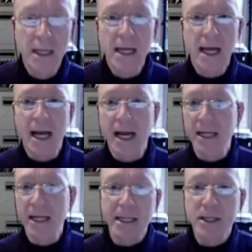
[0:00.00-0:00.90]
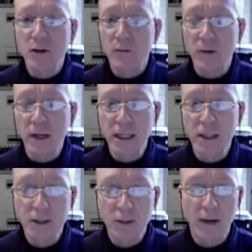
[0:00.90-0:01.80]
and then you're free
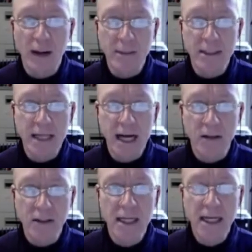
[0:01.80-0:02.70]
to rob his house.